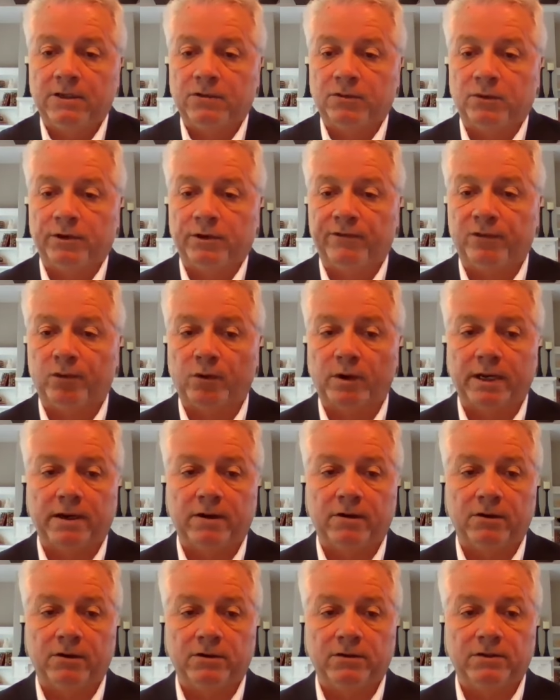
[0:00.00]
24
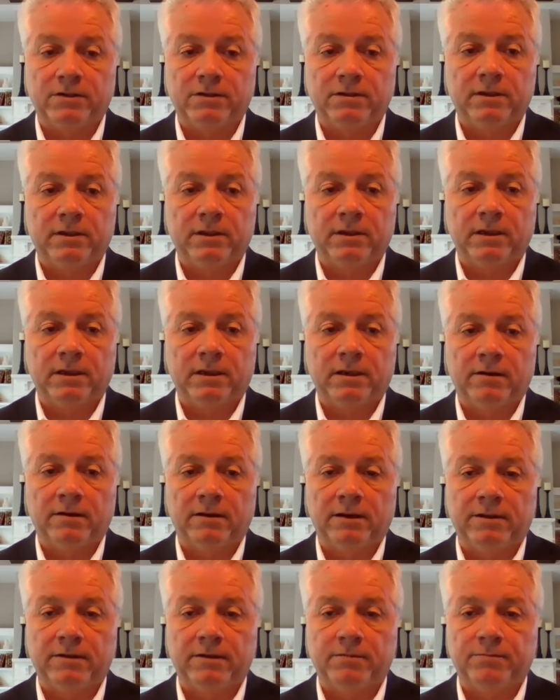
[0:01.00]
hours.
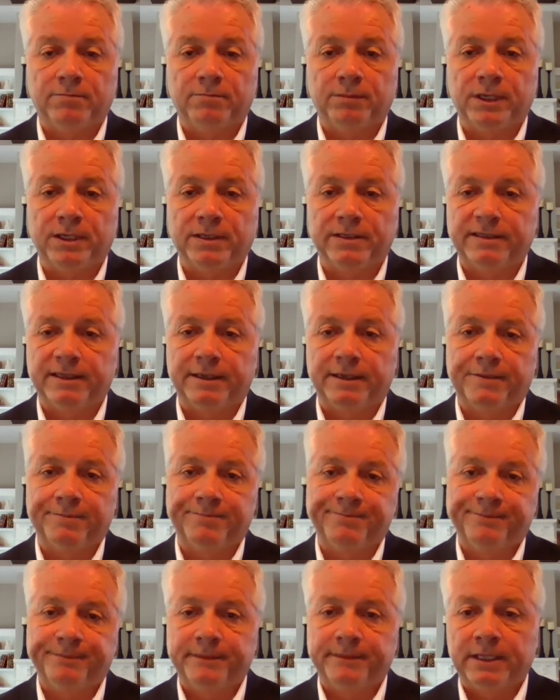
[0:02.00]
But
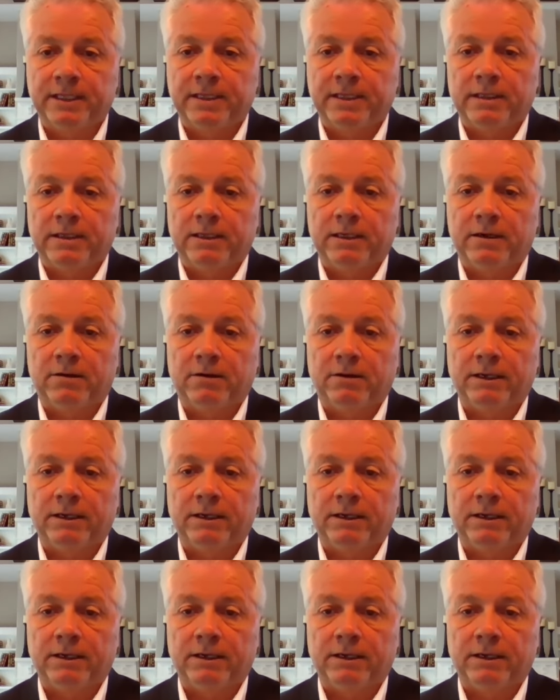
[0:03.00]
you know,